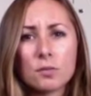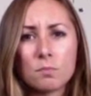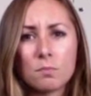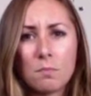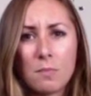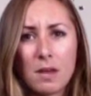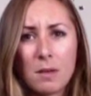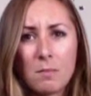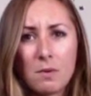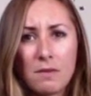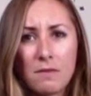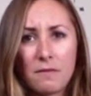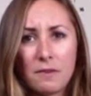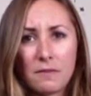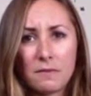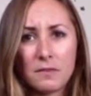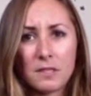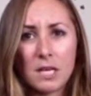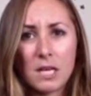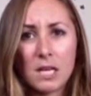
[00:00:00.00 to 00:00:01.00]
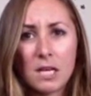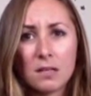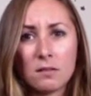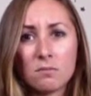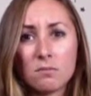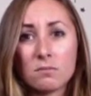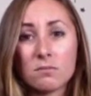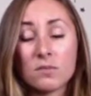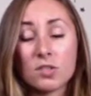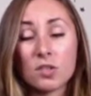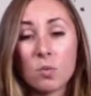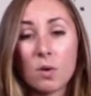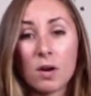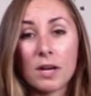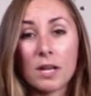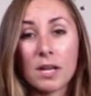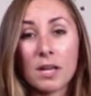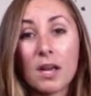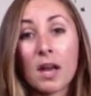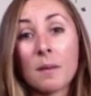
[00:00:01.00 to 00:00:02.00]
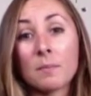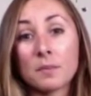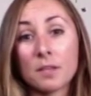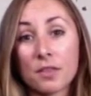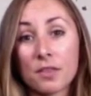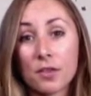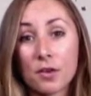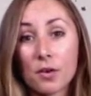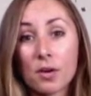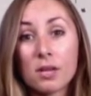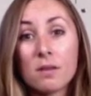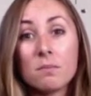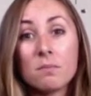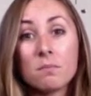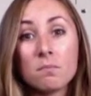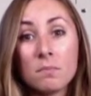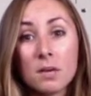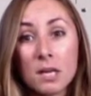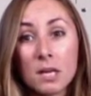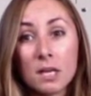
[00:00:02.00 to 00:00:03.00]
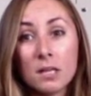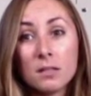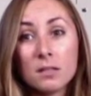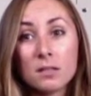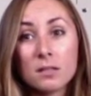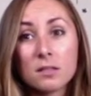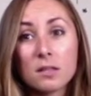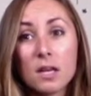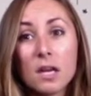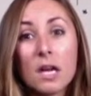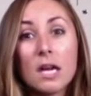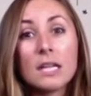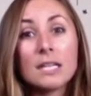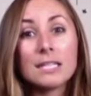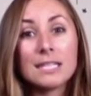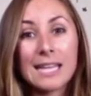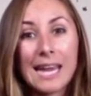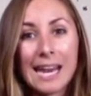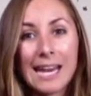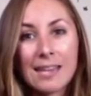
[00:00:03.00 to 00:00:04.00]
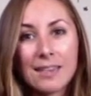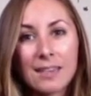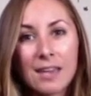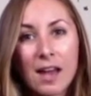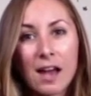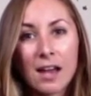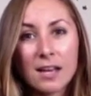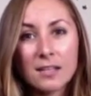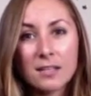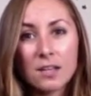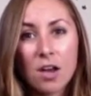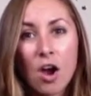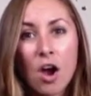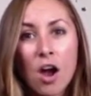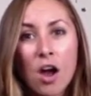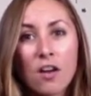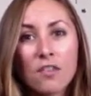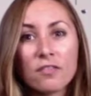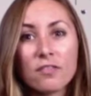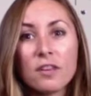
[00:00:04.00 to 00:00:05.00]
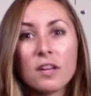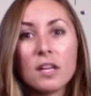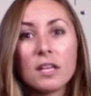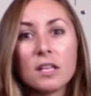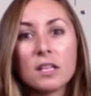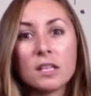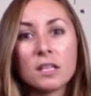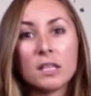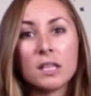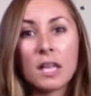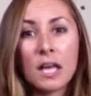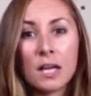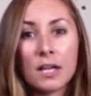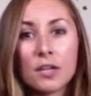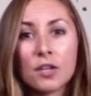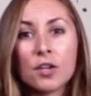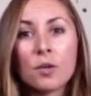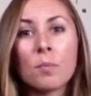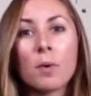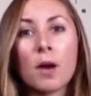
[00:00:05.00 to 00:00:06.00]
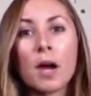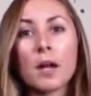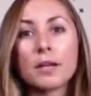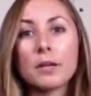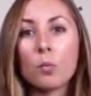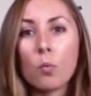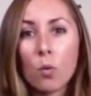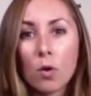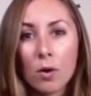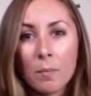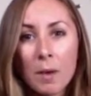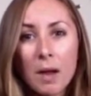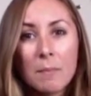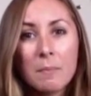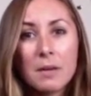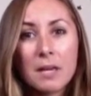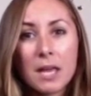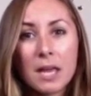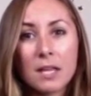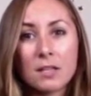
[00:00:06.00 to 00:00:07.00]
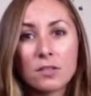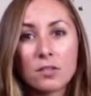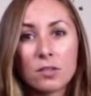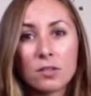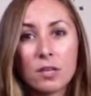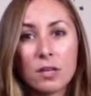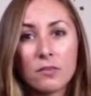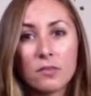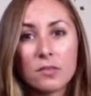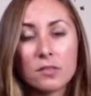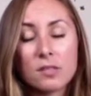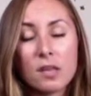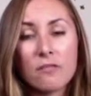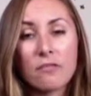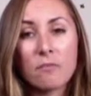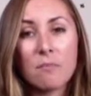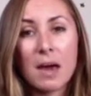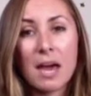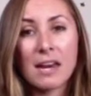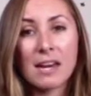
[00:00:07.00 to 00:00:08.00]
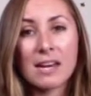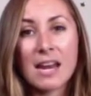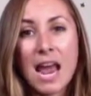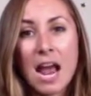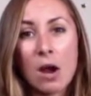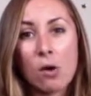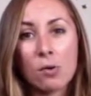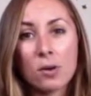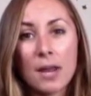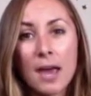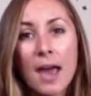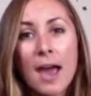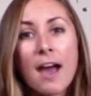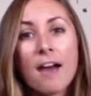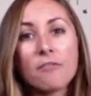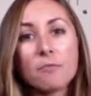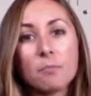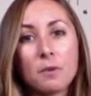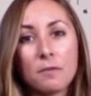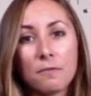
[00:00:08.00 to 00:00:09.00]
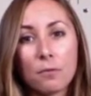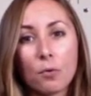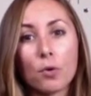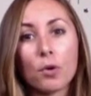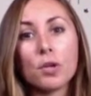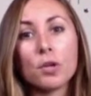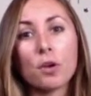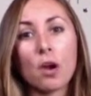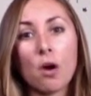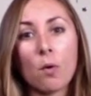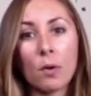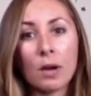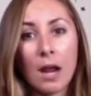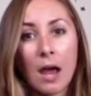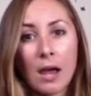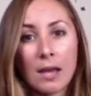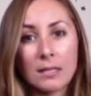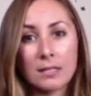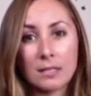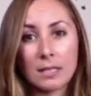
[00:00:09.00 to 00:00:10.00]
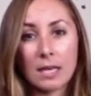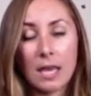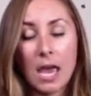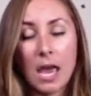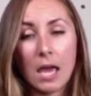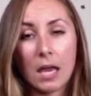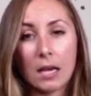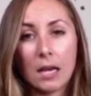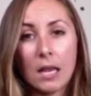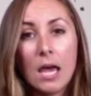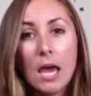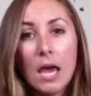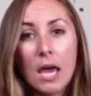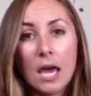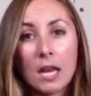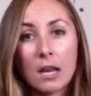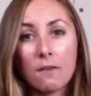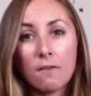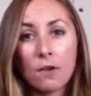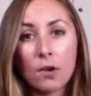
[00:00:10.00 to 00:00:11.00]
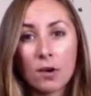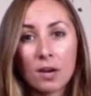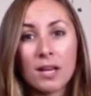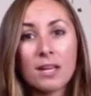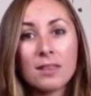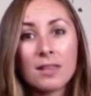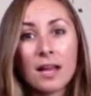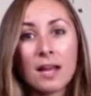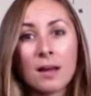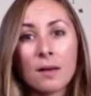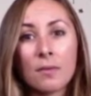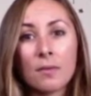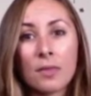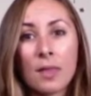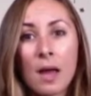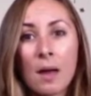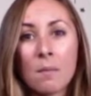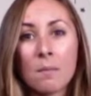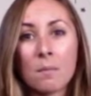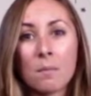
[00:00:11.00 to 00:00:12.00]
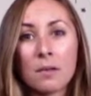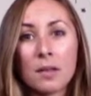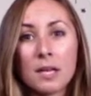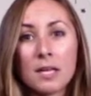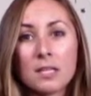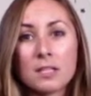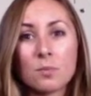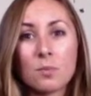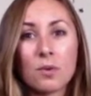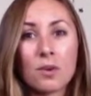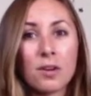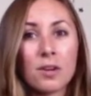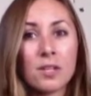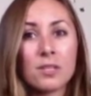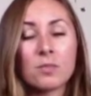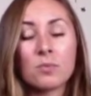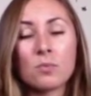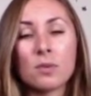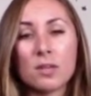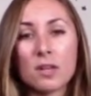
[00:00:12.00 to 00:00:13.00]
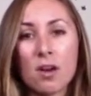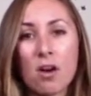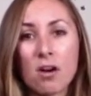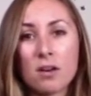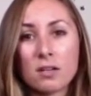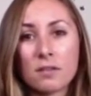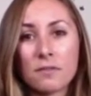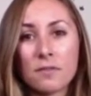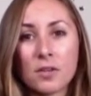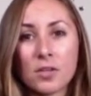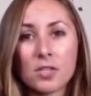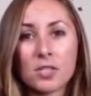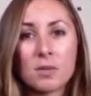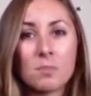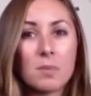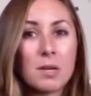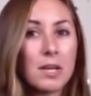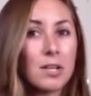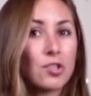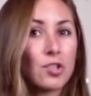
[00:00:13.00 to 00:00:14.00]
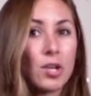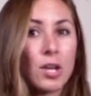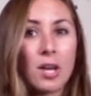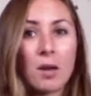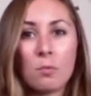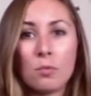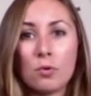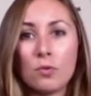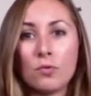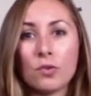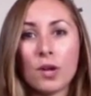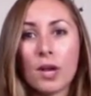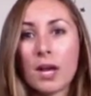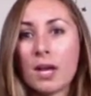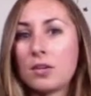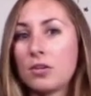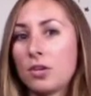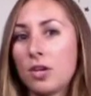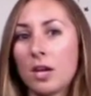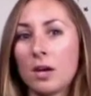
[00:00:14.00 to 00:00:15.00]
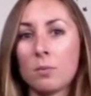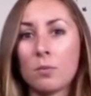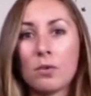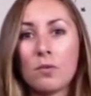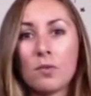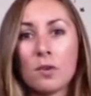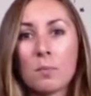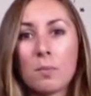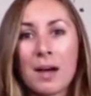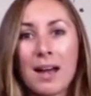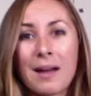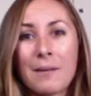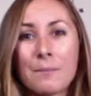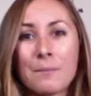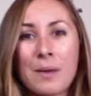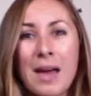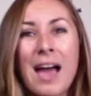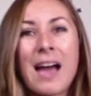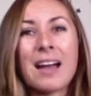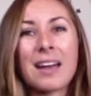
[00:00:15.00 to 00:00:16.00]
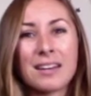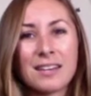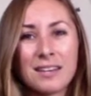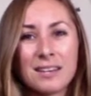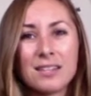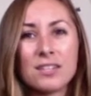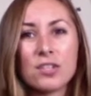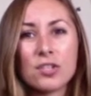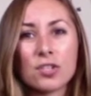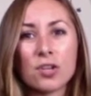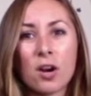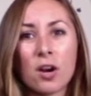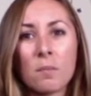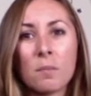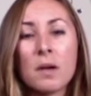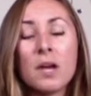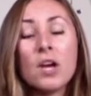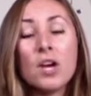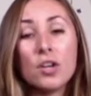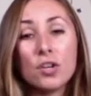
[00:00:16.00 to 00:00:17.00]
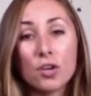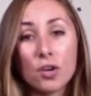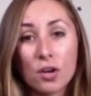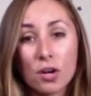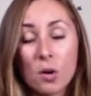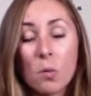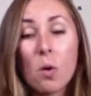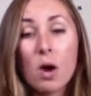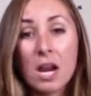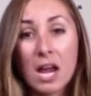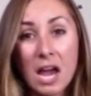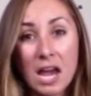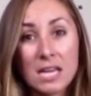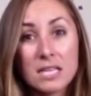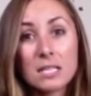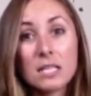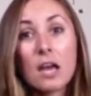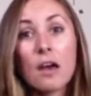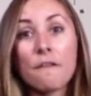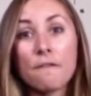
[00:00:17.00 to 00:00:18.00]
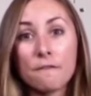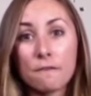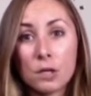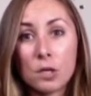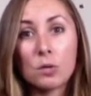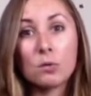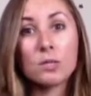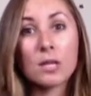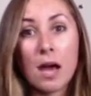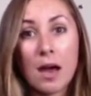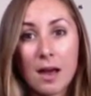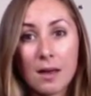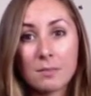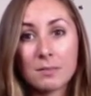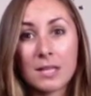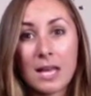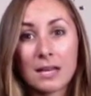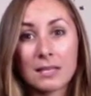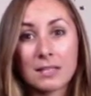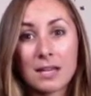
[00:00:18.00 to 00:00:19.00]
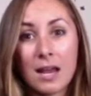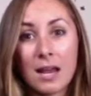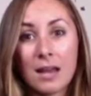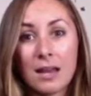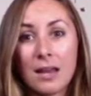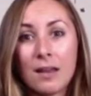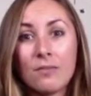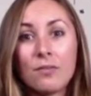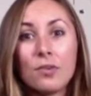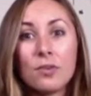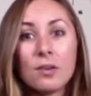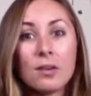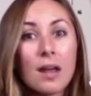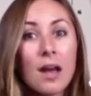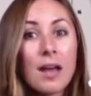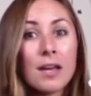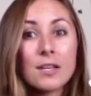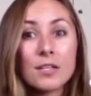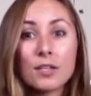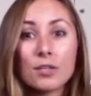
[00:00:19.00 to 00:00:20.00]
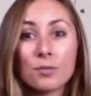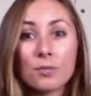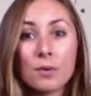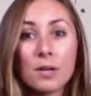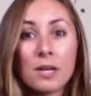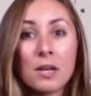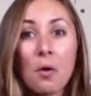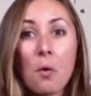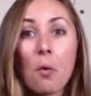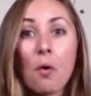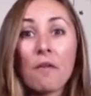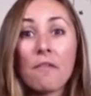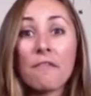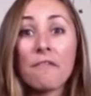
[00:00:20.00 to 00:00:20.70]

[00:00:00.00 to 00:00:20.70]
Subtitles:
maybe 15, 20, up to 30 minutes. Take the ice off. Let your body warm up again, so give yourself about an hour and a half before you go and ice again. And if you're in that place where it's really hard to function because you can't move your head, you can't move your back, and it is sharp, you're going to want to ice a few times that day. If you could ice 3 or